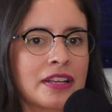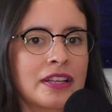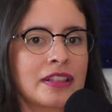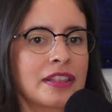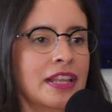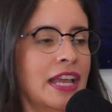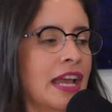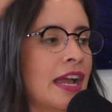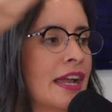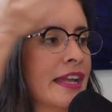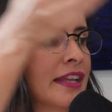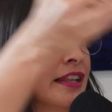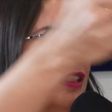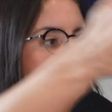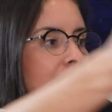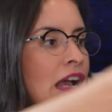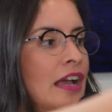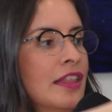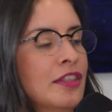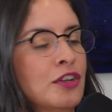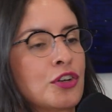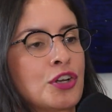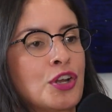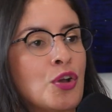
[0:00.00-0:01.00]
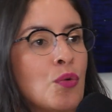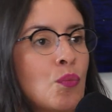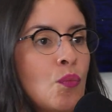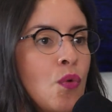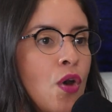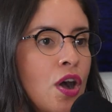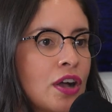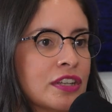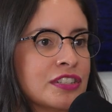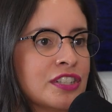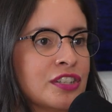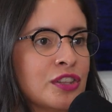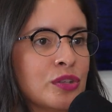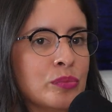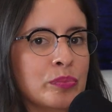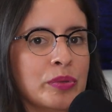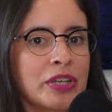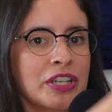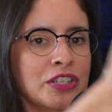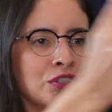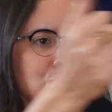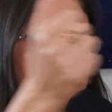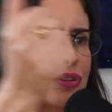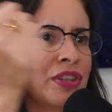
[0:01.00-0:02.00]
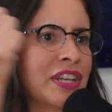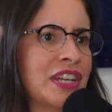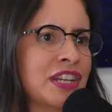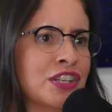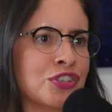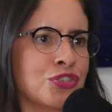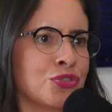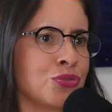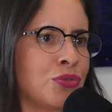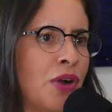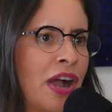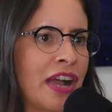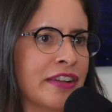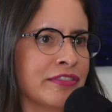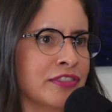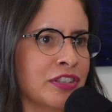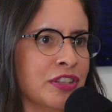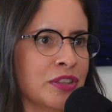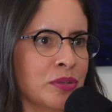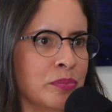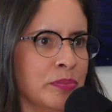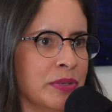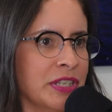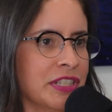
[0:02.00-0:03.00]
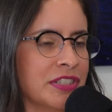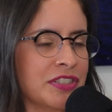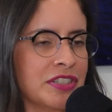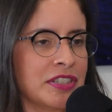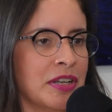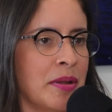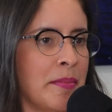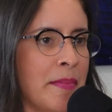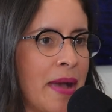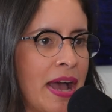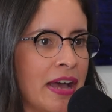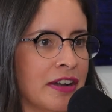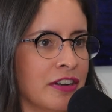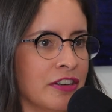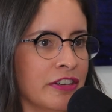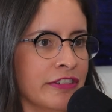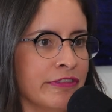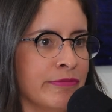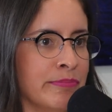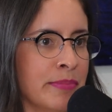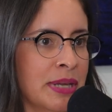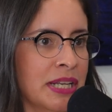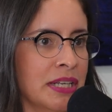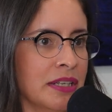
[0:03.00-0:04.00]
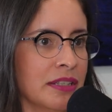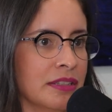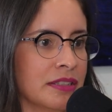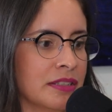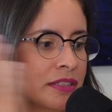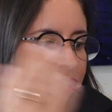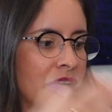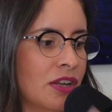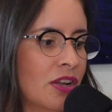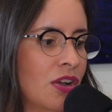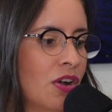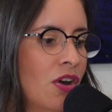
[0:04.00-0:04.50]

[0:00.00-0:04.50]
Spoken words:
they either can walk to the beach or they could drive to the beach in a matter of minutes.